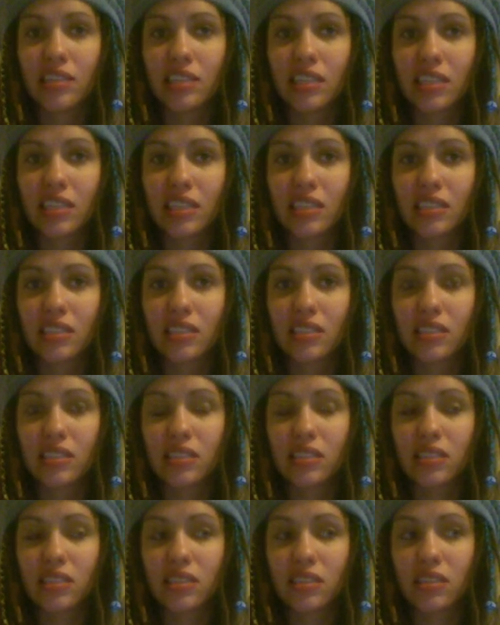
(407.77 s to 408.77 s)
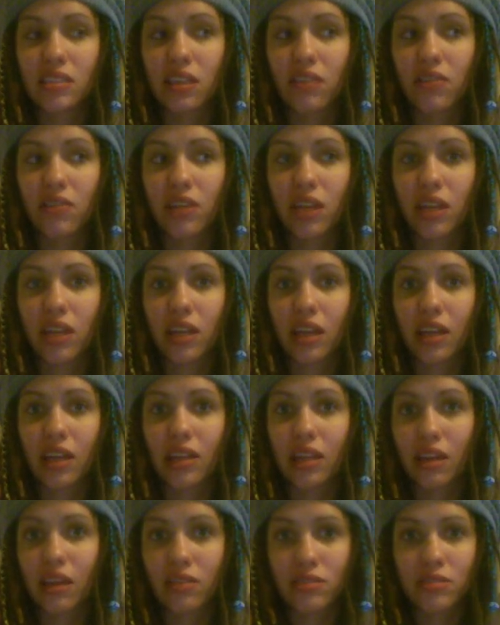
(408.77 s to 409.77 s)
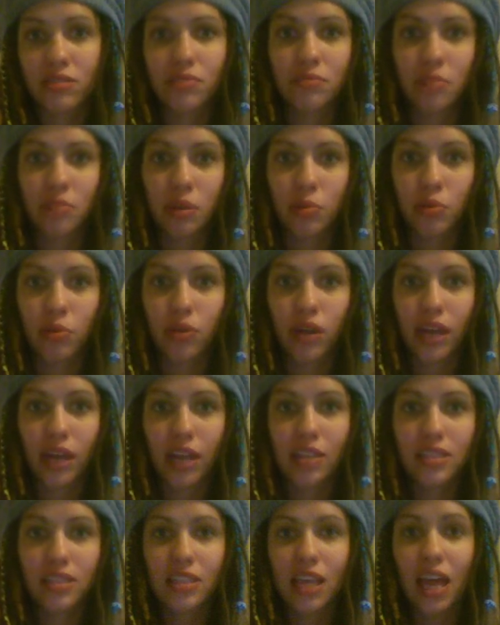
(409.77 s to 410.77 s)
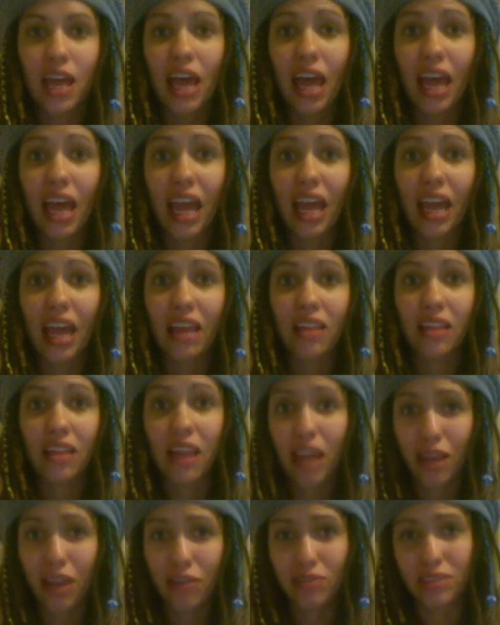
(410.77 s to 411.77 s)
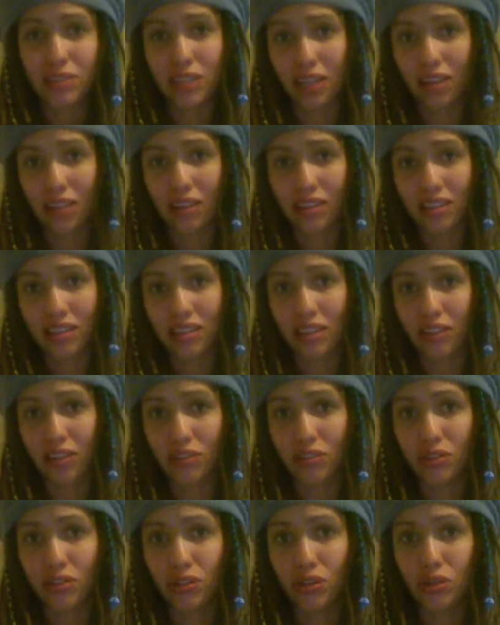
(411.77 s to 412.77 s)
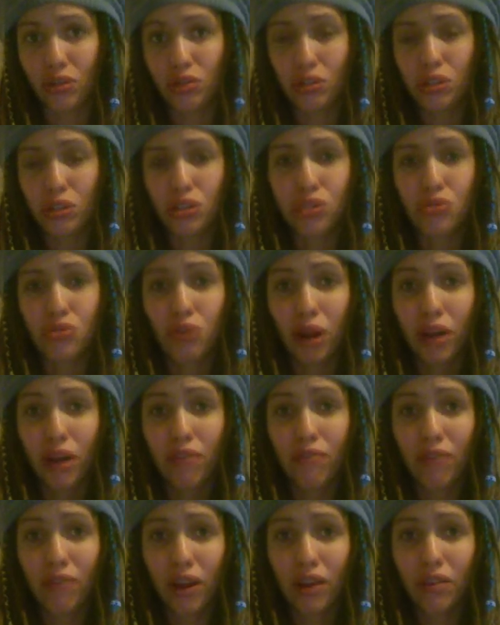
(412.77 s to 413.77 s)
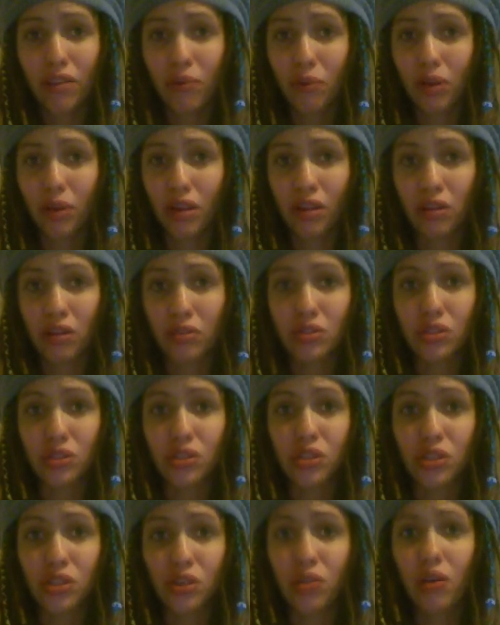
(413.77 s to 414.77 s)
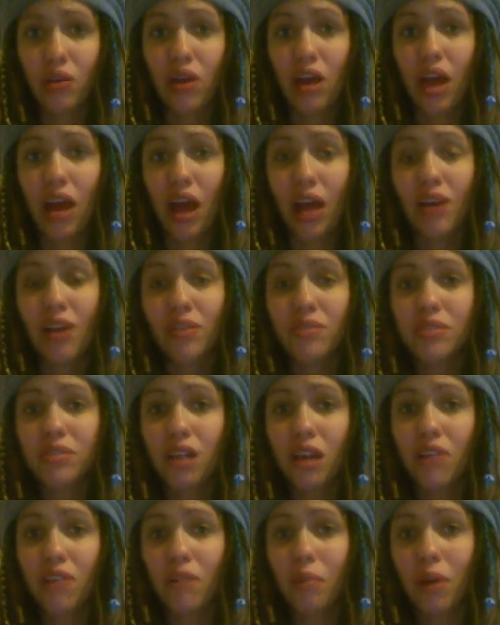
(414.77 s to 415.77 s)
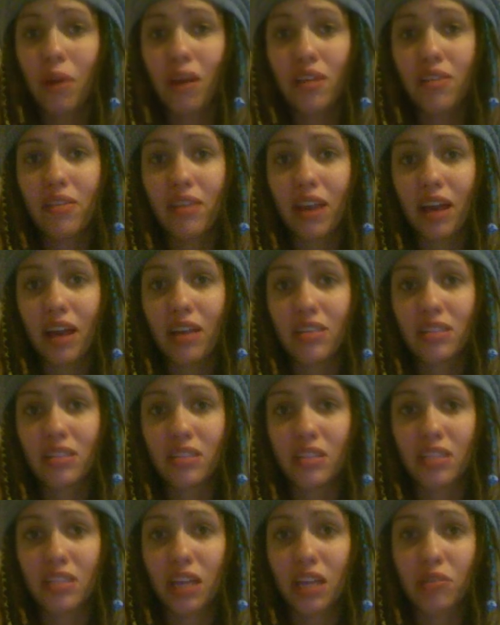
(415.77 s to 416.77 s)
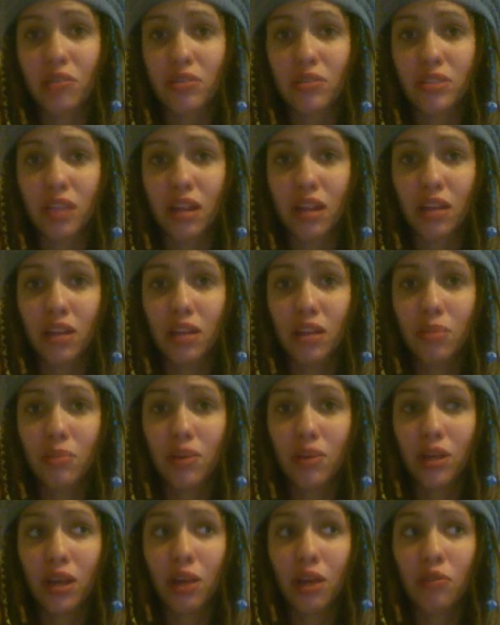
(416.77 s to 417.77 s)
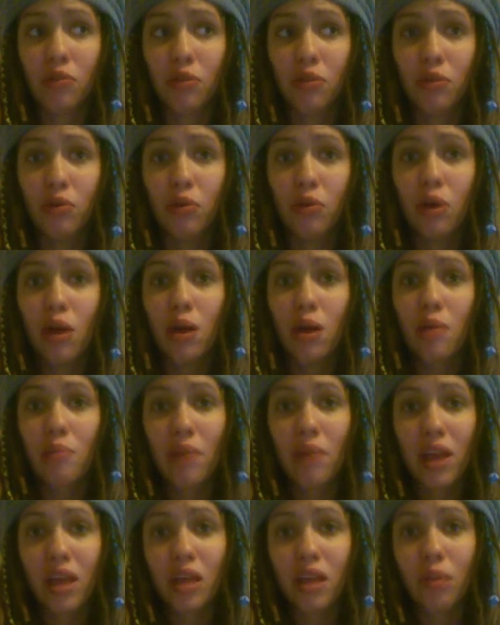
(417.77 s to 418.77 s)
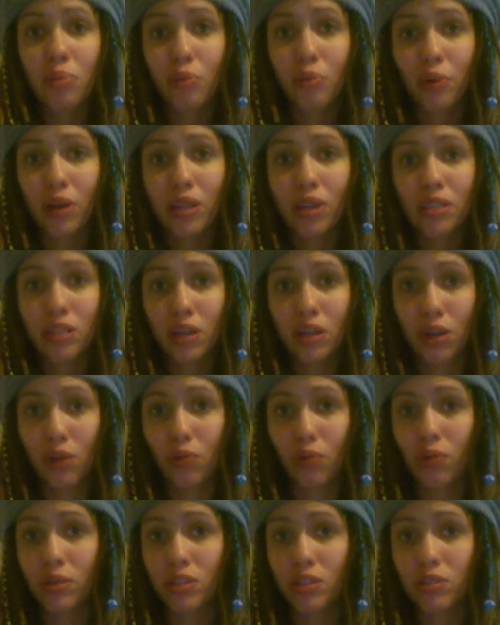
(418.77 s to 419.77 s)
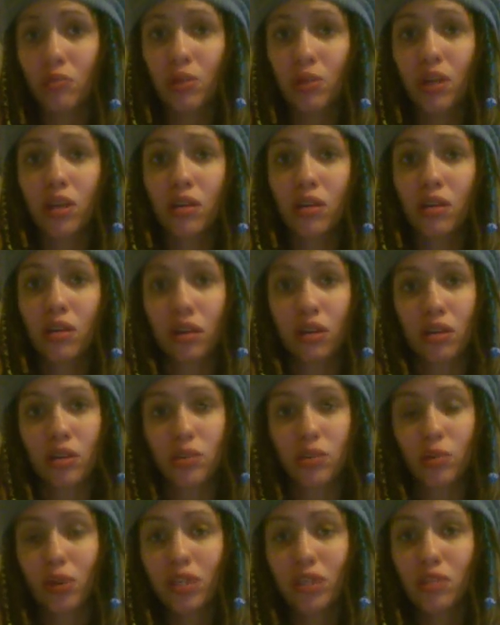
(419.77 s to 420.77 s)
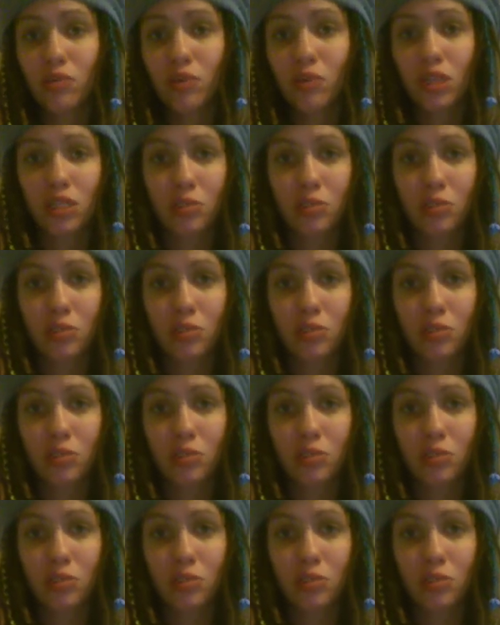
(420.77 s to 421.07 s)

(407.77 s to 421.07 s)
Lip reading: 6, 7, 8, 9,000 people, I guess, and they had a recycling center. So just try to find the one closest to you. I know it's kind of a pain in the ass to take recycling, but if you make it a point to go once a week or twice a week,